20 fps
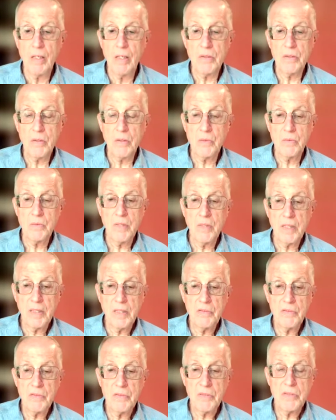So that
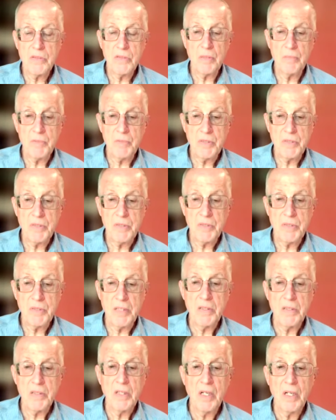gives us some
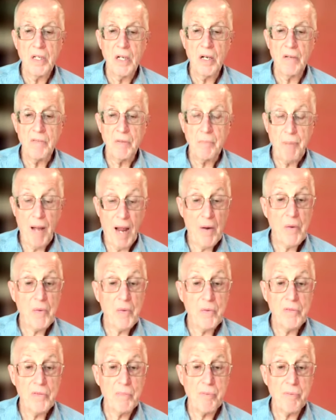sense of the
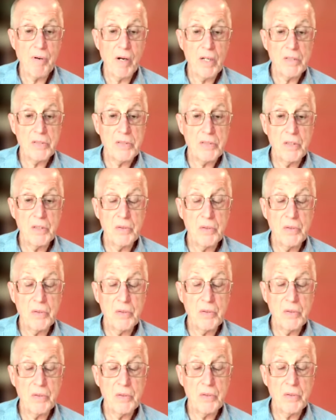power of a
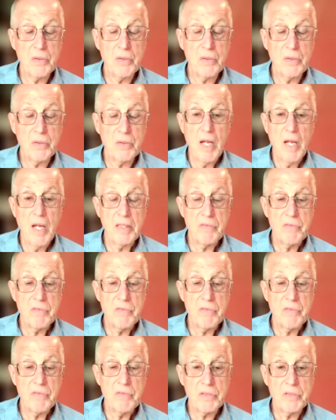prosecutor, and it
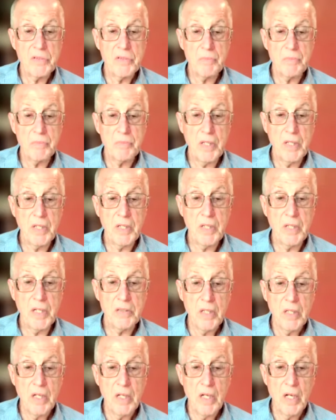gives us some
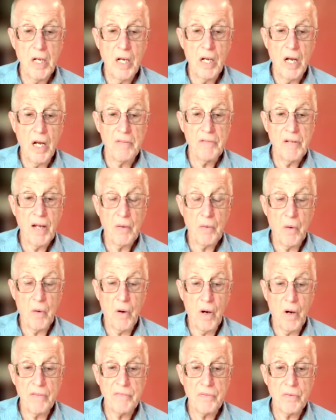sense of
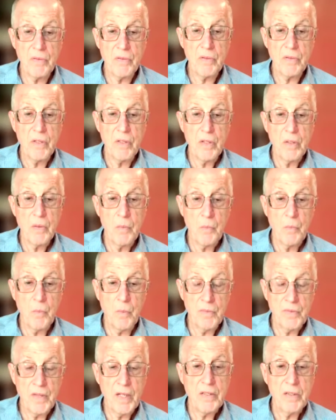how awful
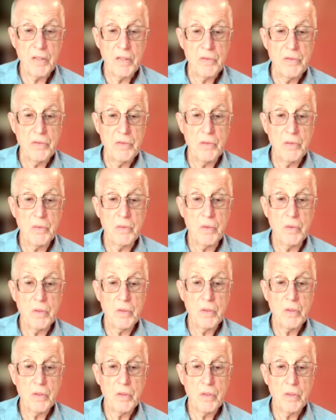what they could do
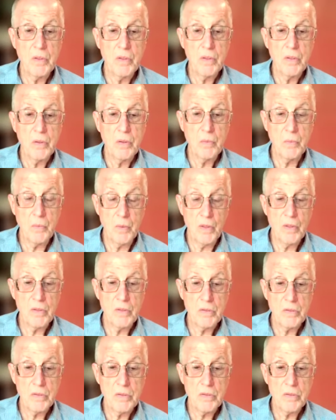was.